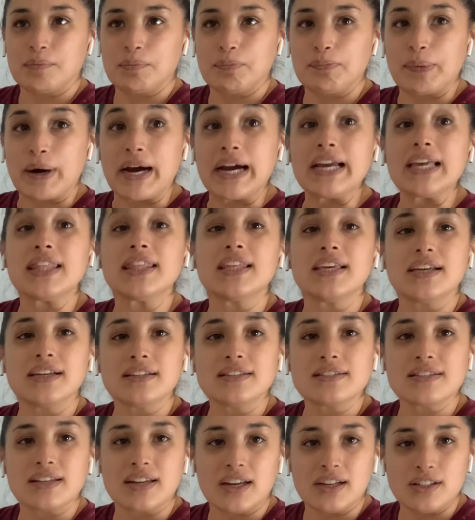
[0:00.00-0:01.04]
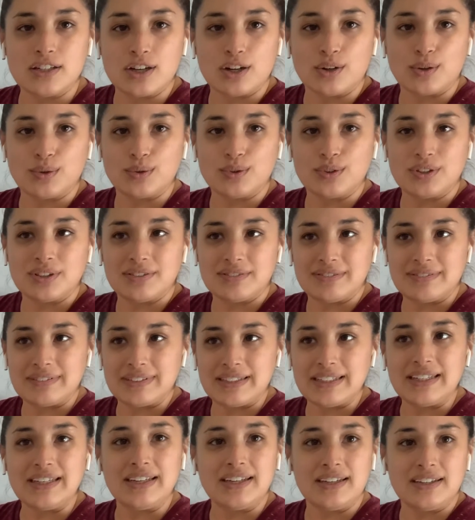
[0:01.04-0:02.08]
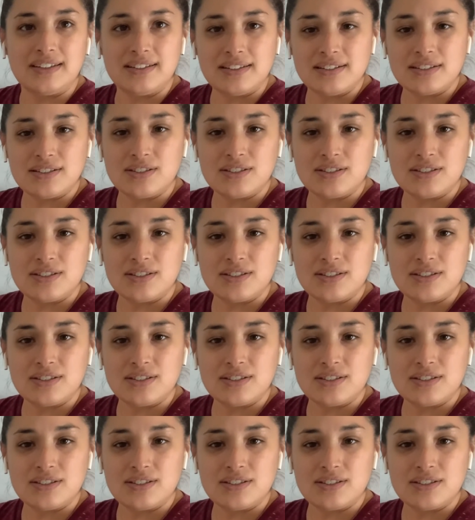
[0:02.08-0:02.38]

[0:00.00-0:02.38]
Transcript: buy things that I don't need.